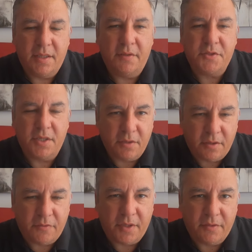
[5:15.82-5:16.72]
gives a
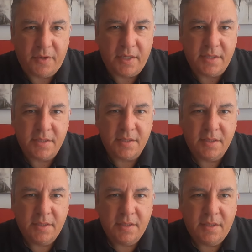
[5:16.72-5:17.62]
lot of advice
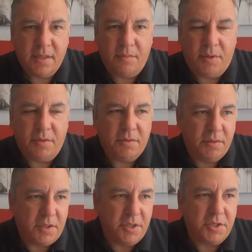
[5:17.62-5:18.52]
about
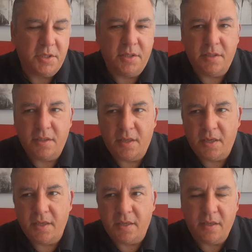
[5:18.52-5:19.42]
nutrition,
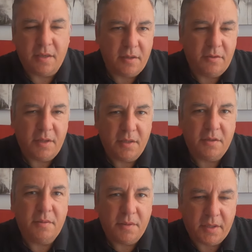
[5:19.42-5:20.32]
hiking, clothing,
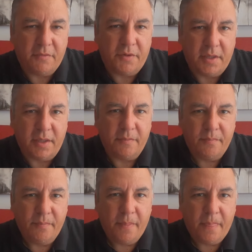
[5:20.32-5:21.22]
about everything.
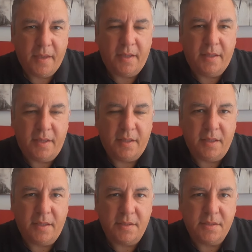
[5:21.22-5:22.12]
And I
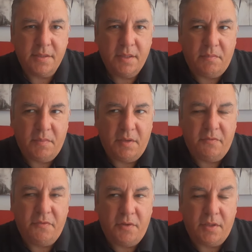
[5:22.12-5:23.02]
think it's,
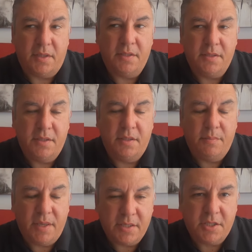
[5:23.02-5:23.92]
if not is the
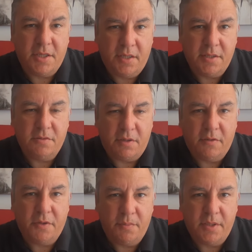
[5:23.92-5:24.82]
best channel, it's one
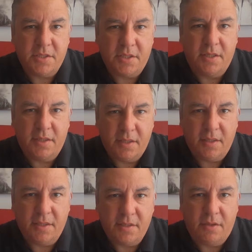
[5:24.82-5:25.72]
of the best channels
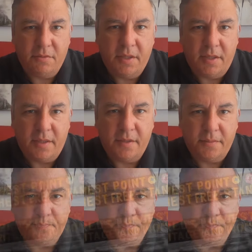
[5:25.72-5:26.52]
there is out there. Eh?